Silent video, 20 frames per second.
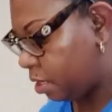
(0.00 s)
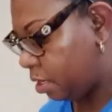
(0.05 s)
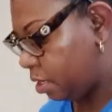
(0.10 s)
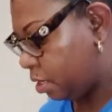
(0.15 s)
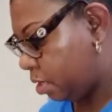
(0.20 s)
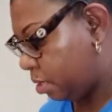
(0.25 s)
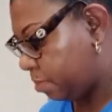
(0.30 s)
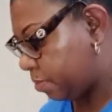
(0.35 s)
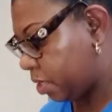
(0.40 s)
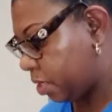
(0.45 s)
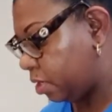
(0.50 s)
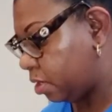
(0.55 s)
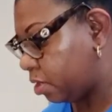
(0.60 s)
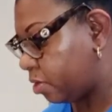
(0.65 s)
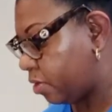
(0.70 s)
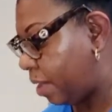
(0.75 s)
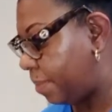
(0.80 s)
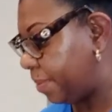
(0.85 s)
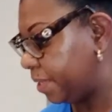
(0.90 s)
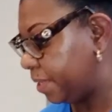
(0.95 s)
I'm gonna
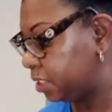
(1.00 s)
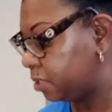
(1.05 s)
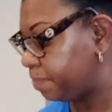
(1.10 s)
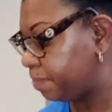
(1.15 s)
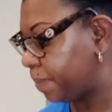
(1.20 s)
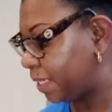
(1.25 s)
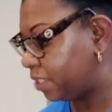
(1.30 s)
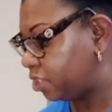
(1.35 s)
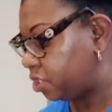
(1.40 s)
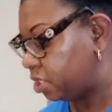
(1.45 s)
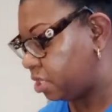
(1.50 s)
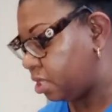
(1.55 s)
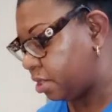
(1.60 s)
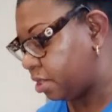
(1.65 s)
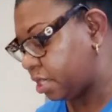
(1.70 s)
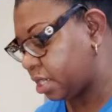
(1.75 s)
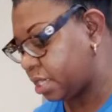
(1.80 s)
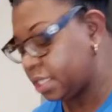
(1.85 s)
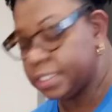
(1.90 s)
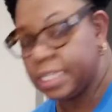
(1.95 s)
grab a
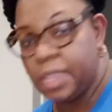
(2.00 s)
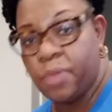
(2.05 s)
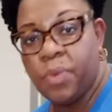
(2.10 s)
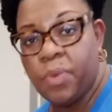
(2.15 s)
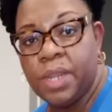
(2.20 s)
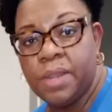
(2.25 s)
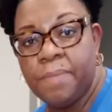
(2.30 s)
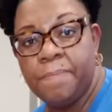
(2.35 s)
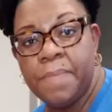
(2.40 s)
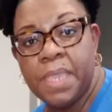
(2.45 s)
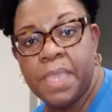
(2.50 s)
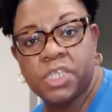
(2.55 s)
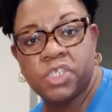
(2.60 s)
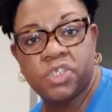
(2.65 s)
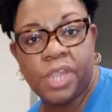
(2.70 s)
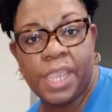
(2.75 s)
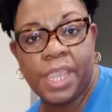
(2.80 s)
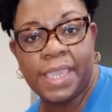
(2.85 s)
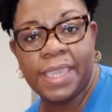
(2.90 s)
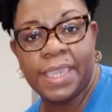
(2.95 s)
spatula because I want to make
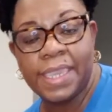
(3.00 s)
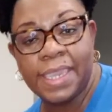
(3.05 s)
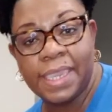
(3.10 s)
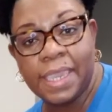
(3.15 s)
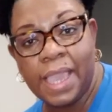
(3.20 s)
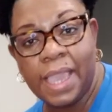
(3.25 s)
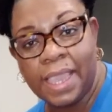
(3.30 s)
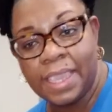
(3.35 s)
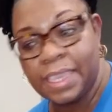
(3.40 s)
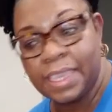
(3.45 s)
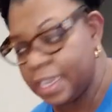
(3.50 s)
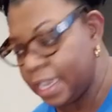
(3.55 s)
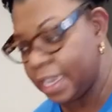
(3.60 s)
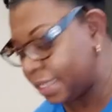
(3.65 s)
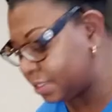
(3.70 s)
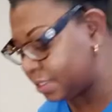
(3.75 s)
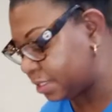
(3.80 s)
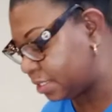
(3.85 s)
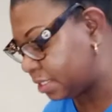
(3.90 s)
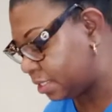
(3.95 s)
sure I
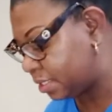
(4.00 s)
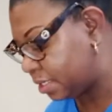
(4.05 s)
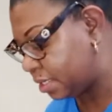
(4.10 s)
get